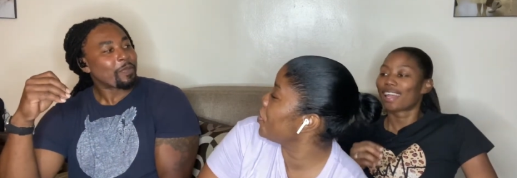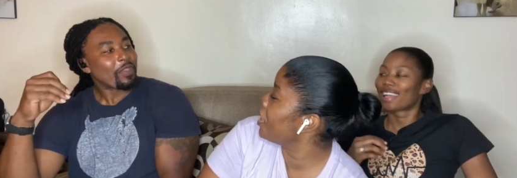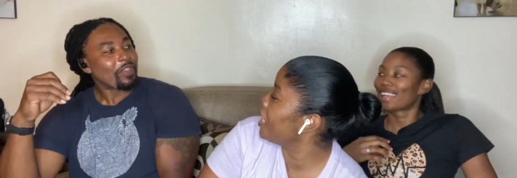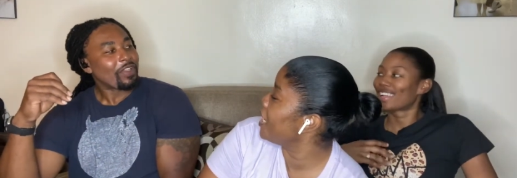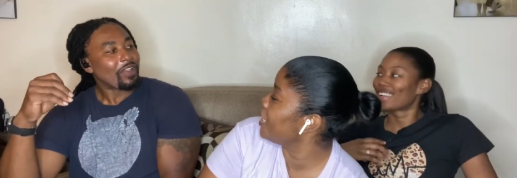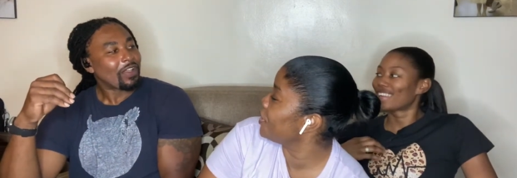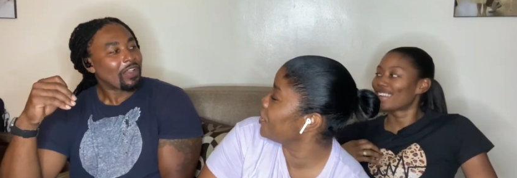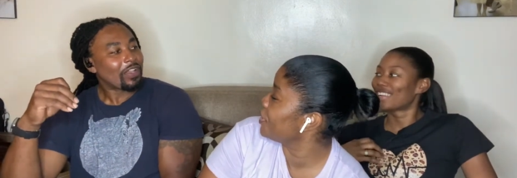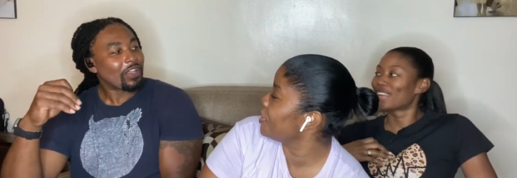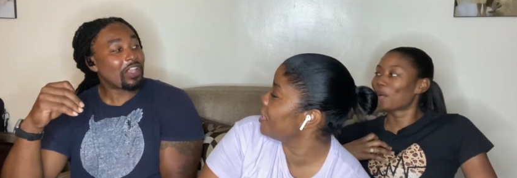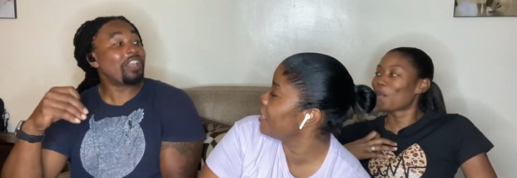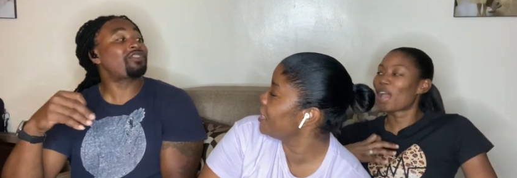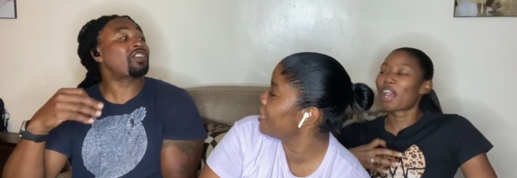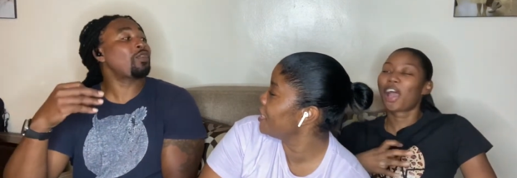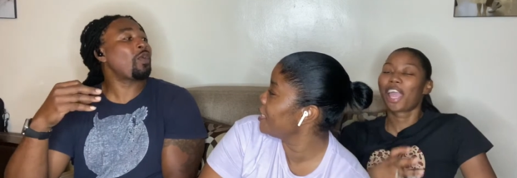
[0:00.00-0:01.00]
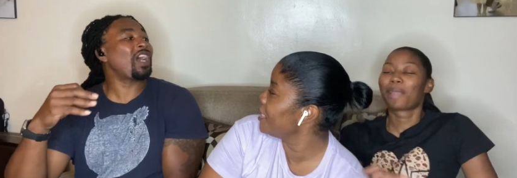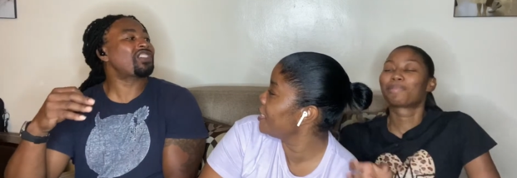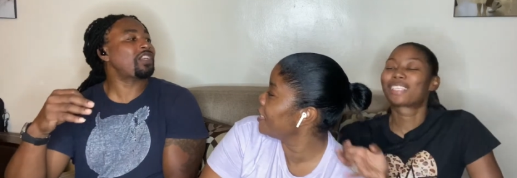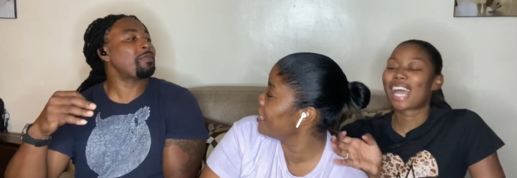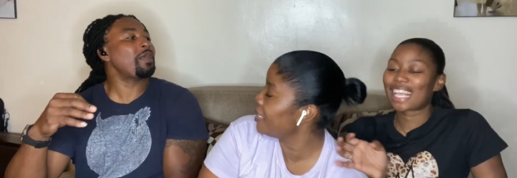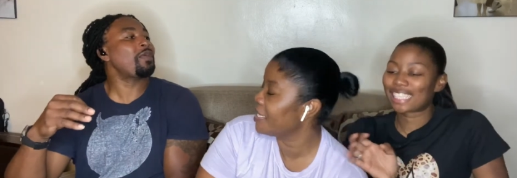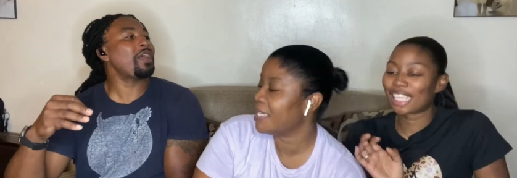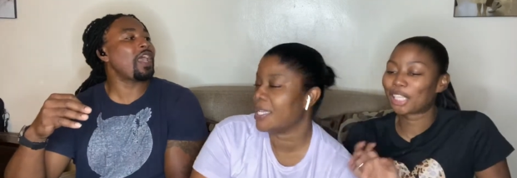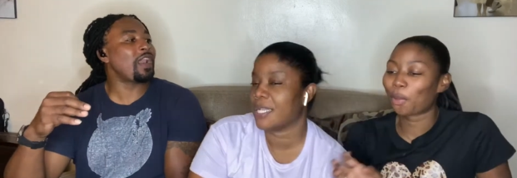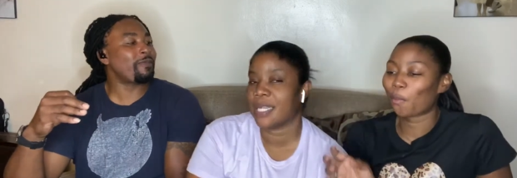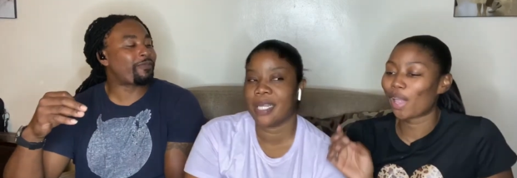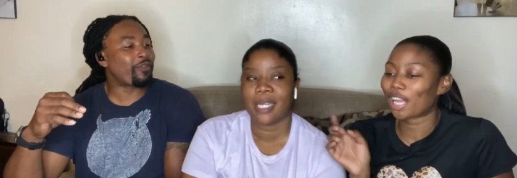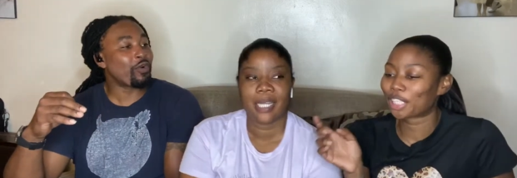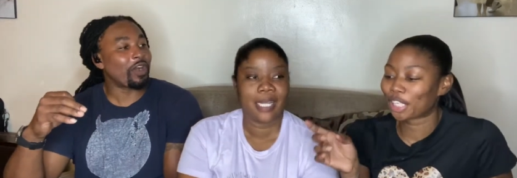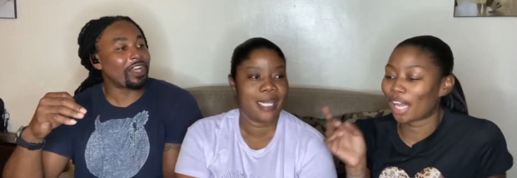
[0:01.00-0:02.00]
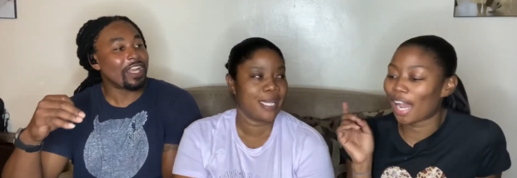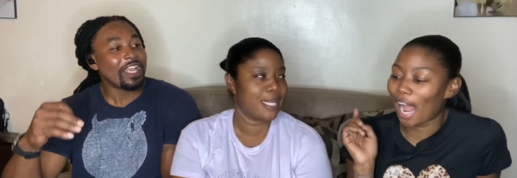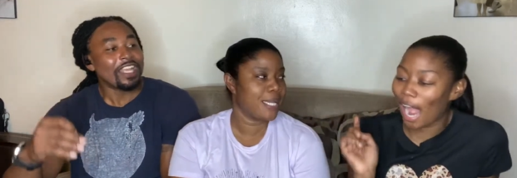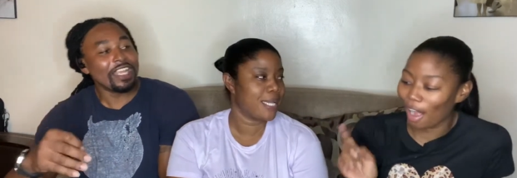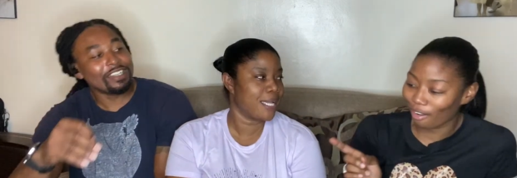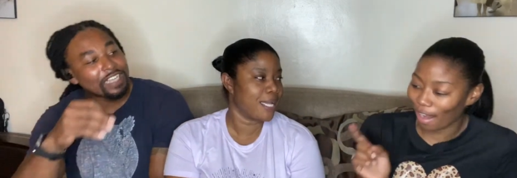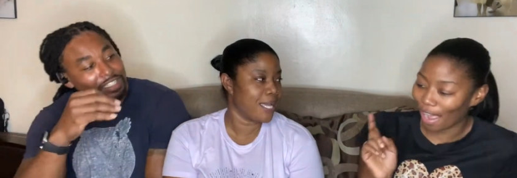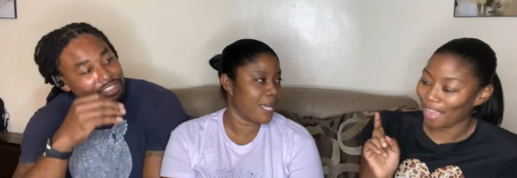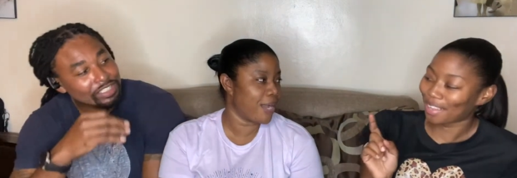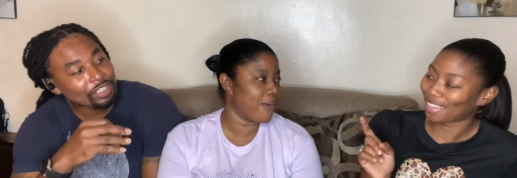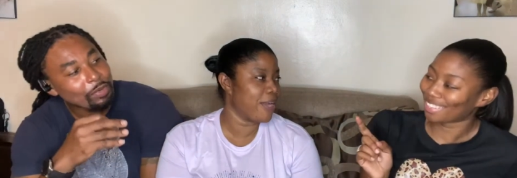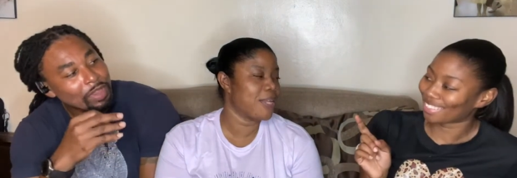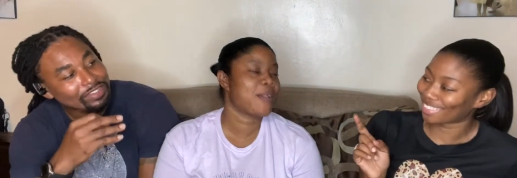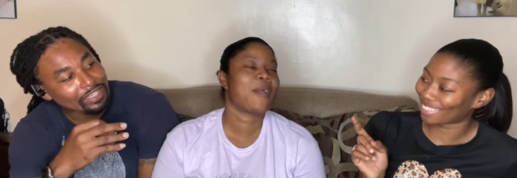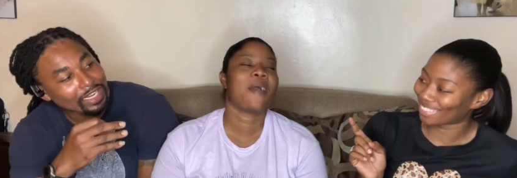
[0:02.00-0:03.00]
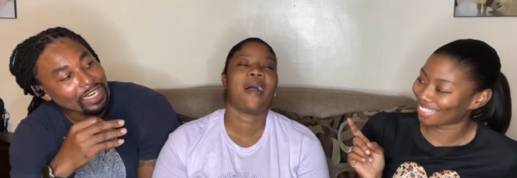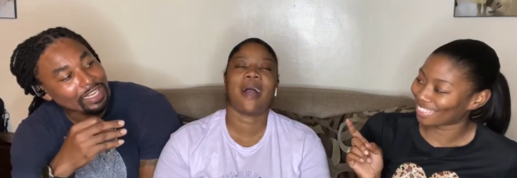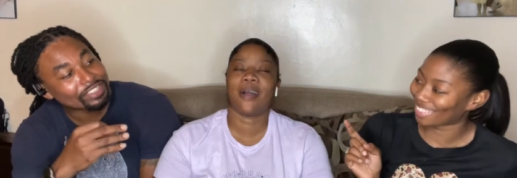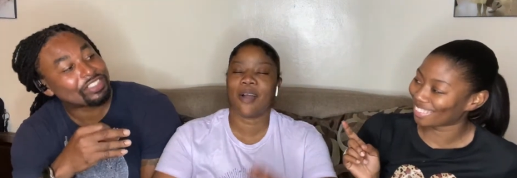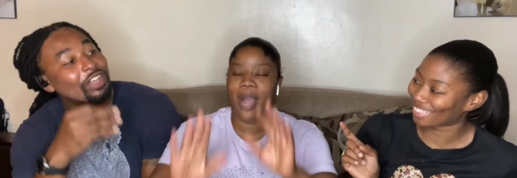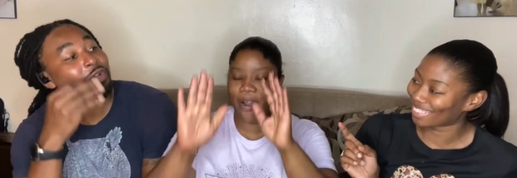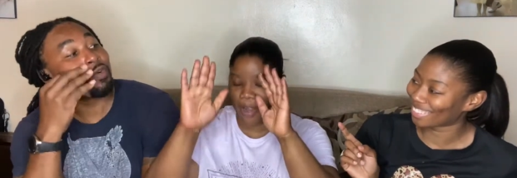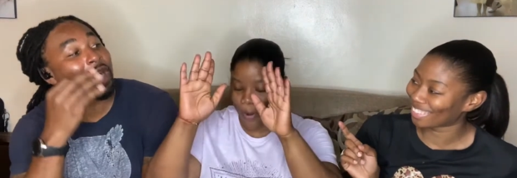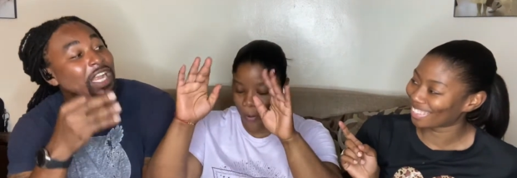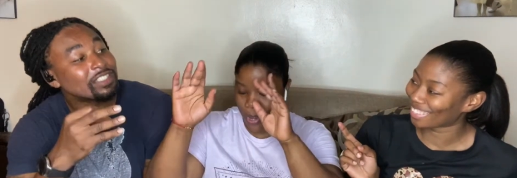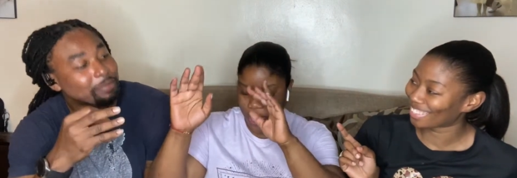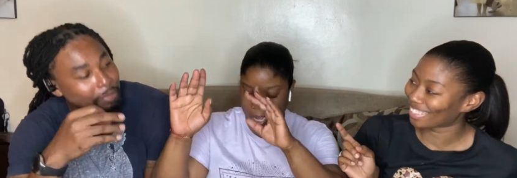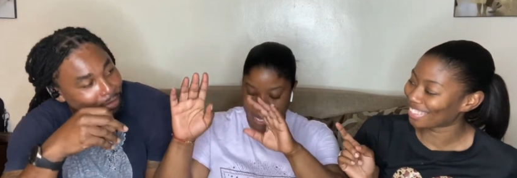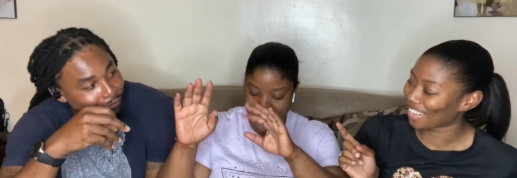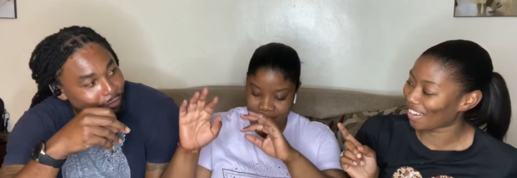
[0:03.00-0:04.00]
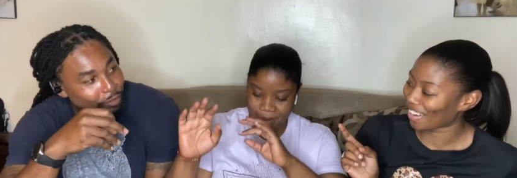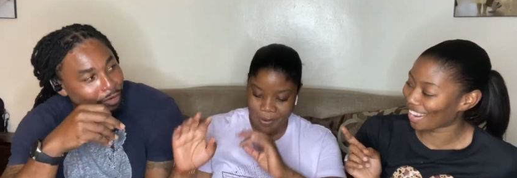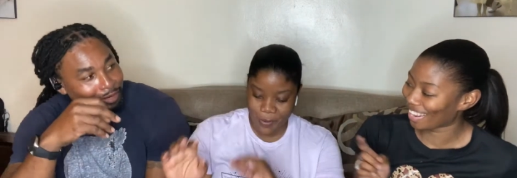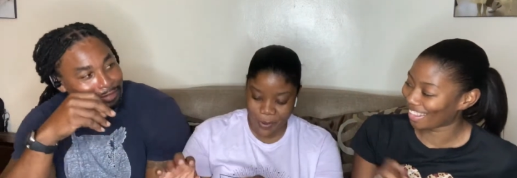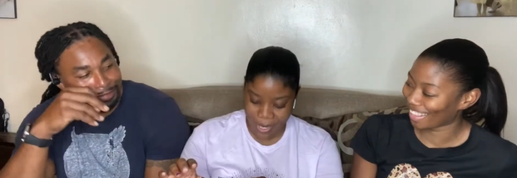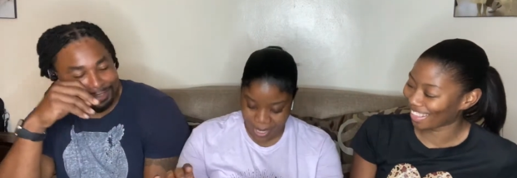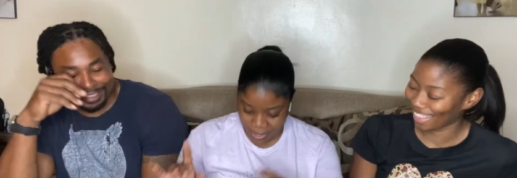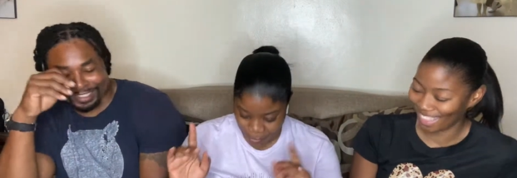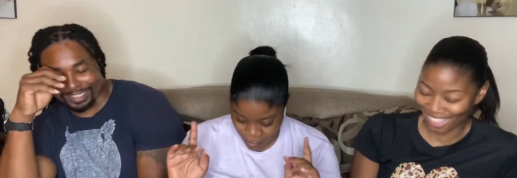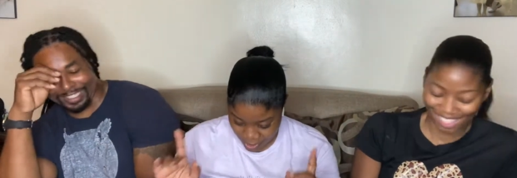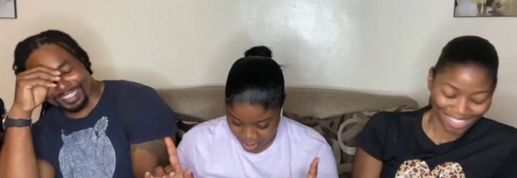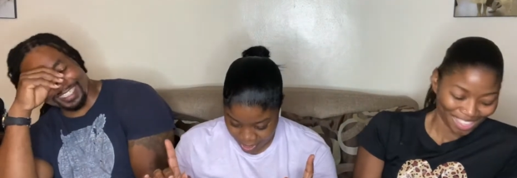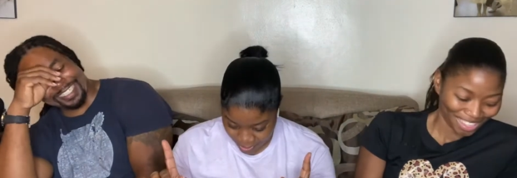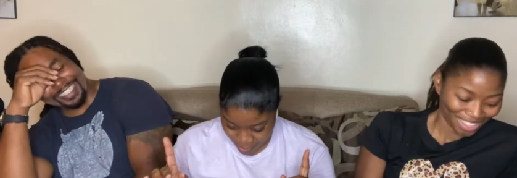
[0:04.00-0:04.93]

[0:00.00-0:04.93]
Speaker 1: laundry. If she wash you with helpful. It's a situation like she wash me with Hold
Speaker 2: on, hold on,